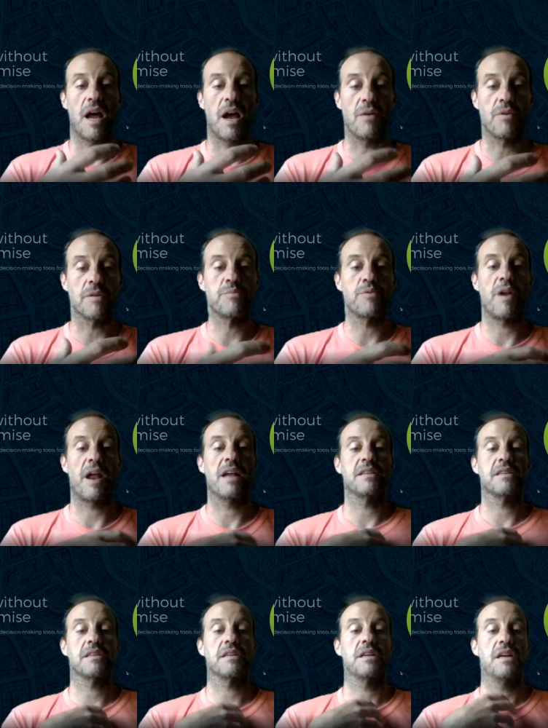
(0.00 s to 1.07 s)
our
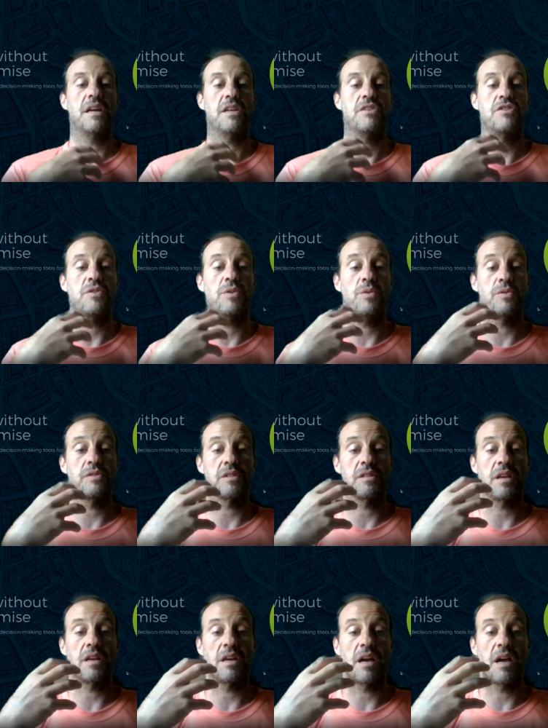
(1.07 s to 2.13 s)
brand, it shows
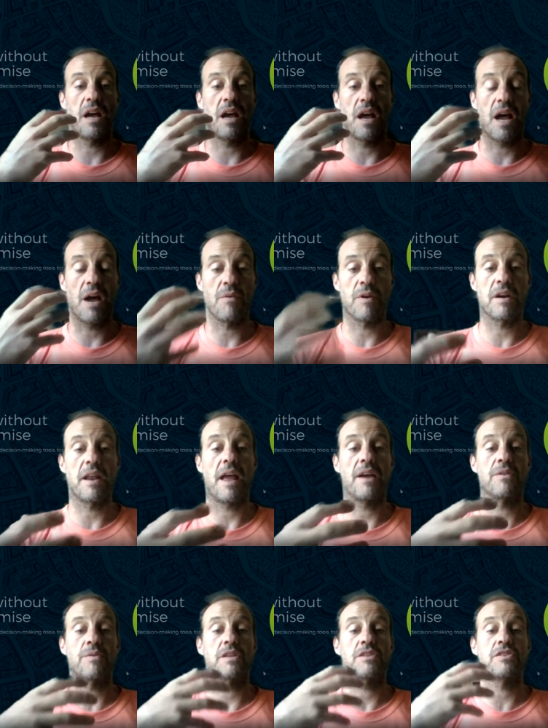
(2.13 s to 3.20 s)
our
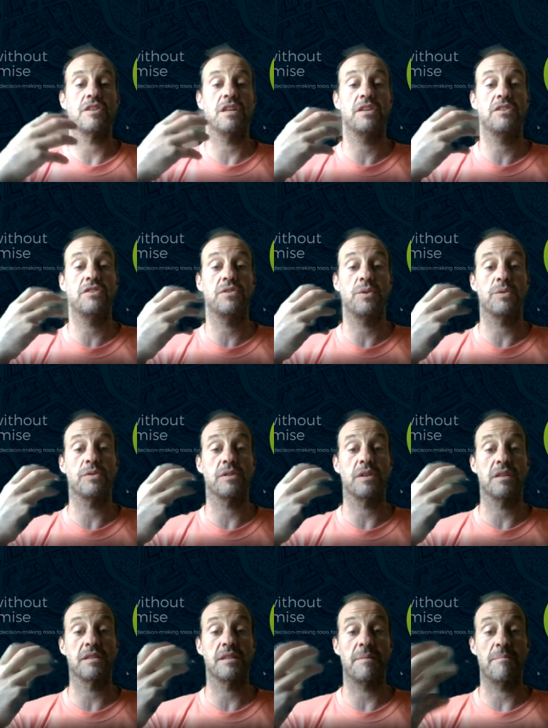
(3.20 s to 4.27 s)
language, it shows
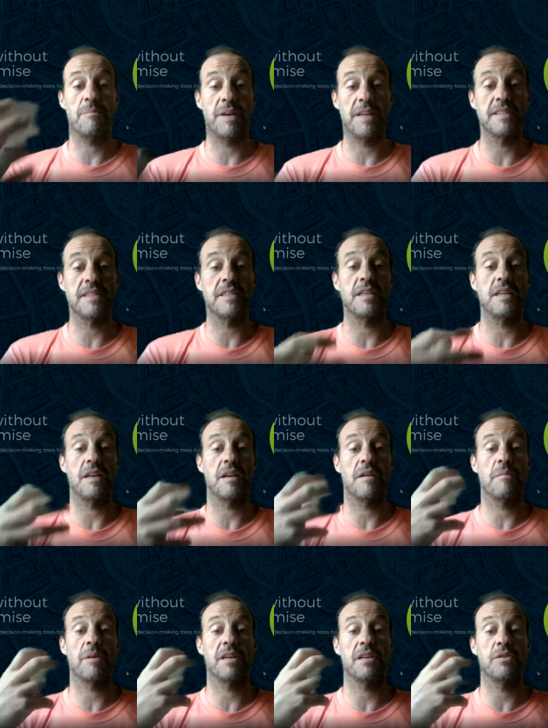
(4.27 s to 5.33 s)
simplicity,
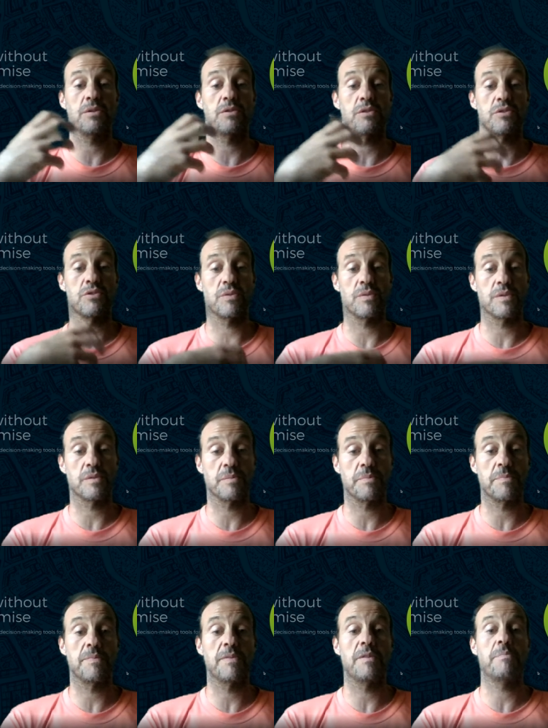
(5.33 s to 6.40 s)
but it also shows
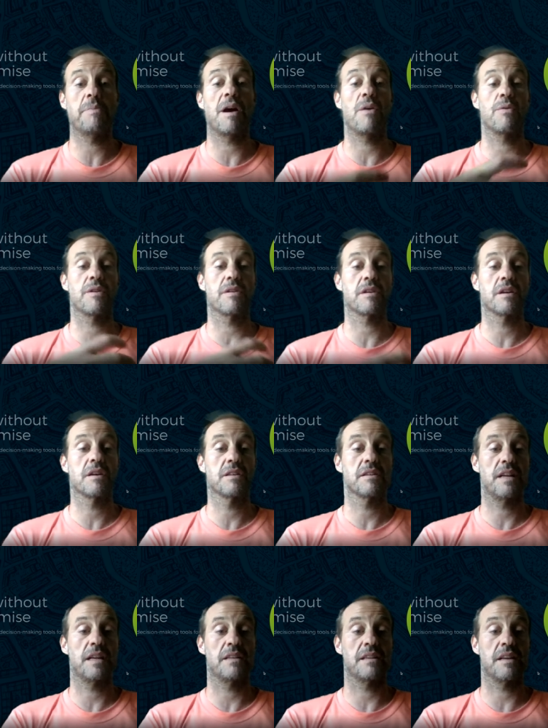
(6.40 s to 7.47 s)
the power
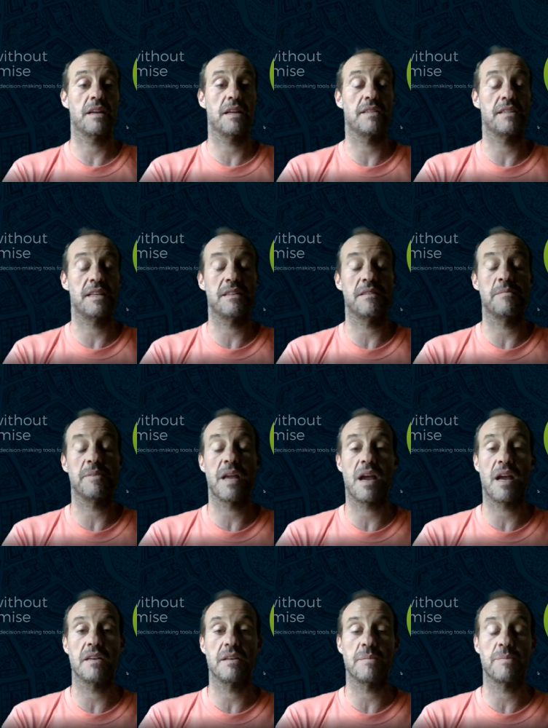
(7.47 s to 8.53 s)
that is hidden
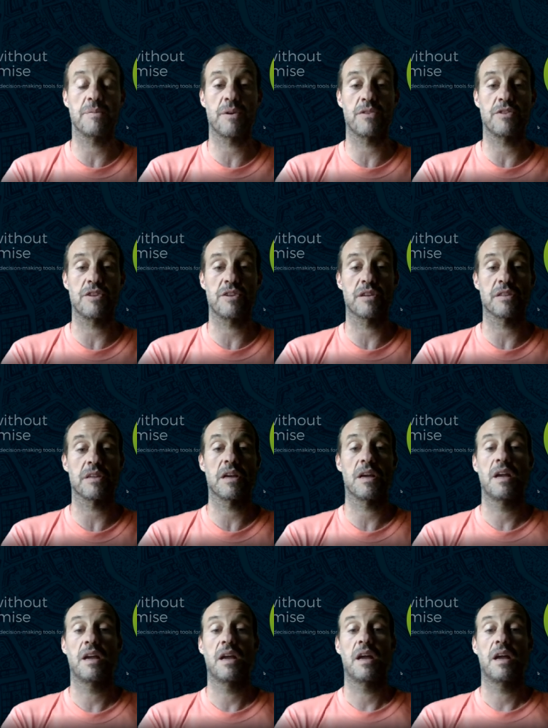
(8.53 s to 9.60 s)
behind the project.
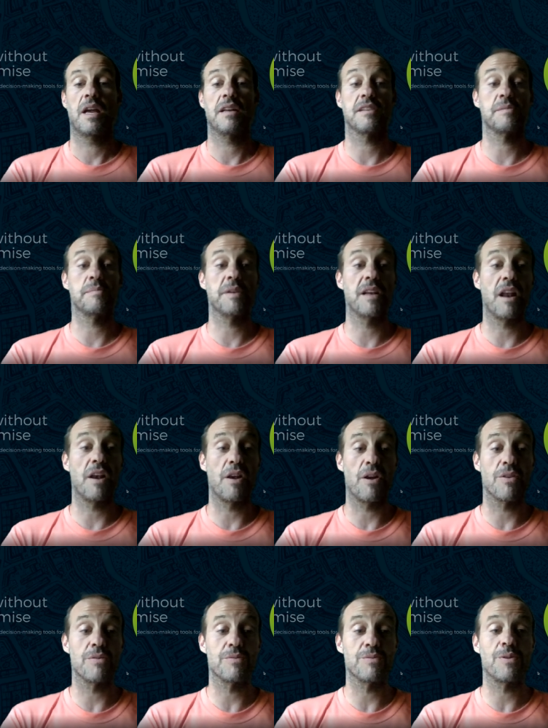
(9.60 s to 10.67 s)
It has been a
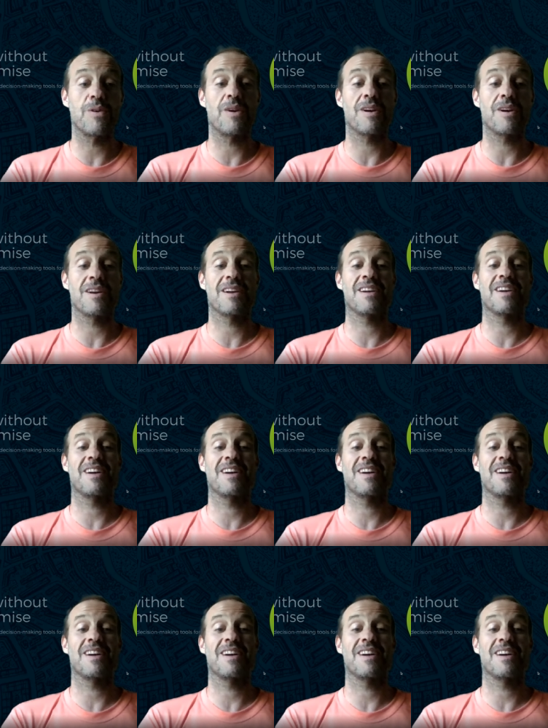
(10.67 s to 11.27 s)
lot of work,